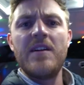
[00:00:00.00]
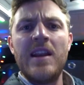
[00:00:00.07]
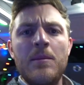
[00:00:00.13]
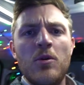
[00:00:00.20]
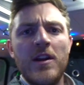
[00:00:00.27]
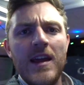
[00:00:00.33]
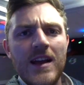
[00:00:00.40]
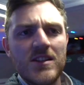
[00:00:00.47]

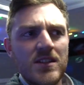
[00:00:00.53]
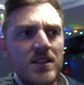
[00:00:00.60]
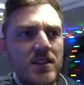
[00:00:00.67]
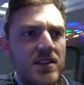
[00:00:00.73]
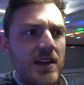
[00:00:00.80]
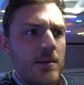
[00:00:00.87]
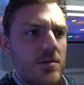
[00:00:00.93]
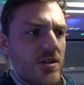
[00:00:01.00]
anybody has any
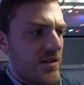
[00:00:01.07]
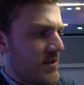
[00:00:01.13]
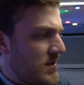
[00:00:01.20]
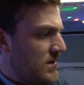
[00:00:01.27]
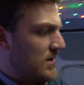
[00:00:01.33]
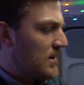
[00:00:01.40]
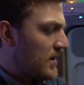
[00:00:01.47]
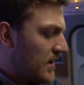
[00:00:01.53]
tips
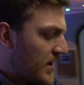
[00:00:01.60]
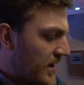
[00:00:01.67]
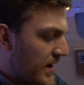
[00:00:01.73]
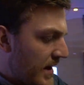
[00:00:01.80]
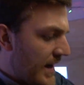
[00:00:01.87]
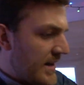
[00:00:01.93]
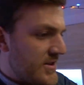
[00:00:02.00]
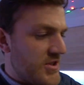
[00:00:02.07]

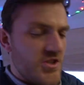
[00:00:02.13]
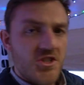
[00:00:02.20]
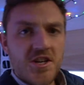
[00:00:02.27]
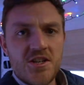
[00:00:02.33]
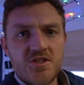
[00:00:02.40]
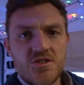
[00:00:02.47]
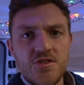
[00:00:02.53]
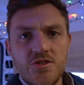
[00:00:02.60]
and
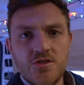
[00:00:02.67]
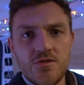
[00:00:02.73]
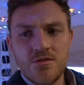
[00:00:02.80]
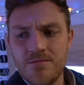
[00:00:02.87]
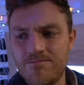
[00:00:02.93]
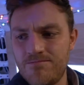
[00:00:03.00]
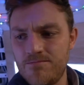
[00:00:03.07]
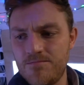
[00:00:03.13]
suggestions
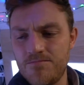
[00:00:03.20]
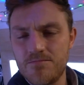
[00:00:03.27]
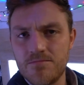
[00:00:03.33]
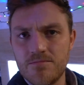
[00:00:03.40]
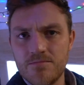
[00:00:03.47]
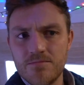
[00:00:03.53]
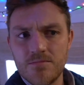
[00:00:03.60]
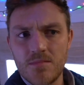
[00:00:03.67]
on,
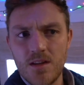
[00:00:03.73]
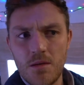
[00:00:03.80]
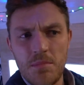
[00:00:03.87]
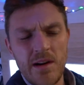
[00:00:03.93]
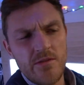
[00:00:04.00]
a bit